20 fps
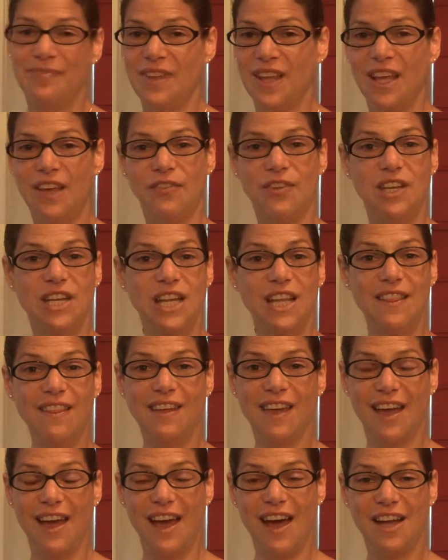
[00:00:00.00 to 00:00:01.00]
If you need the
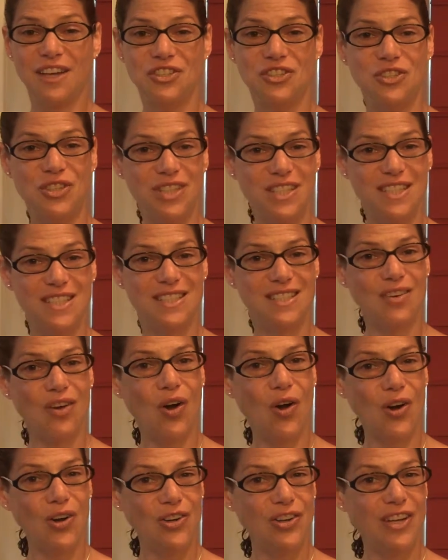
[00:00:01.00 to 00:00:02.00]
cash, it's
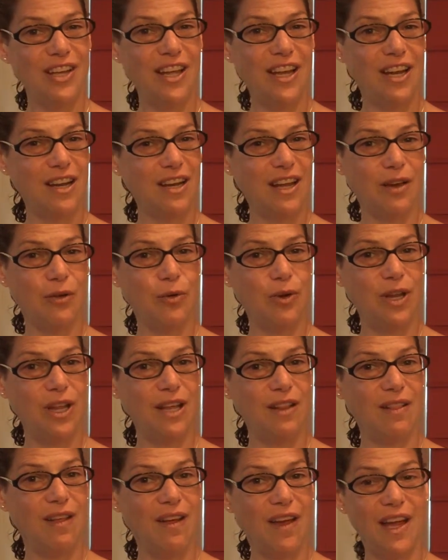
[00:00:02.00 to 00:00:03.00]
harder to get an equity
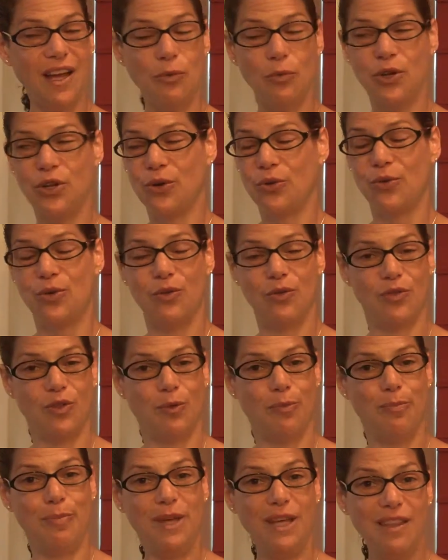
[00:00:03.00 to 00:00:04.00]
line. We don't know if
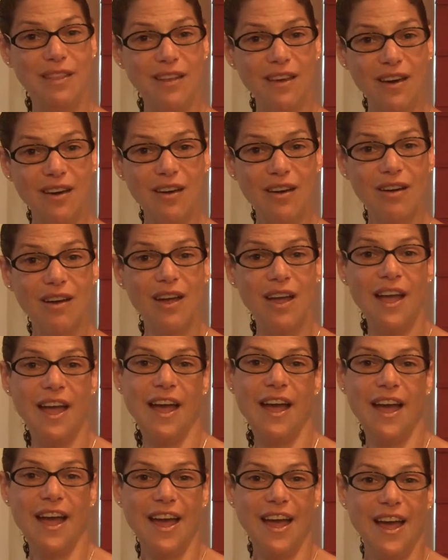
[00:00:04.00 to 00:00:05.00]
they'll be there.
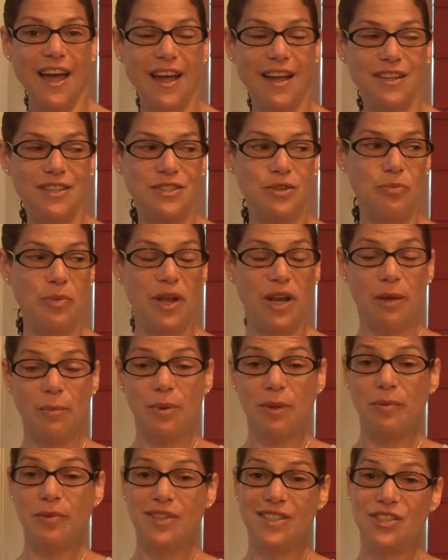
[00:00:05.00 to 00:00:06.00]
and you may not
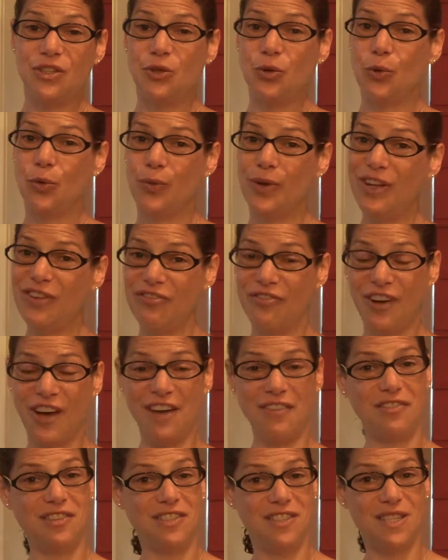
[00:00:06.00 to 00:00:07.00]
be able to do a
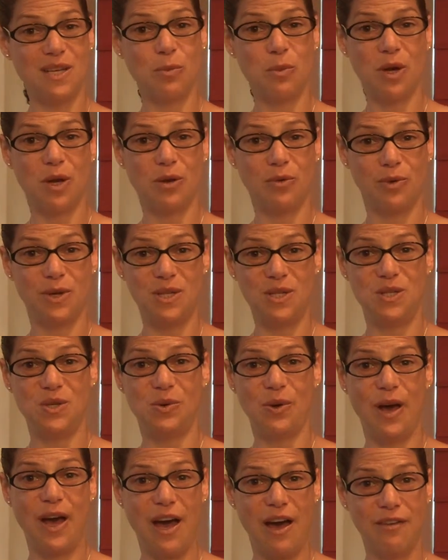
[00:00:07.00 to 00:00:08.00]
refi for the same kind of rates you
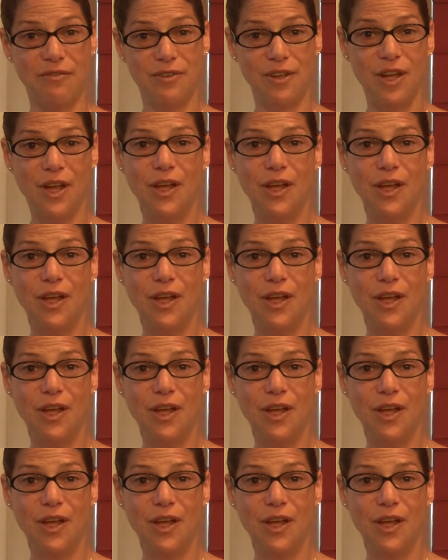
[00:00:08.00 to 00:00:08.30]
have.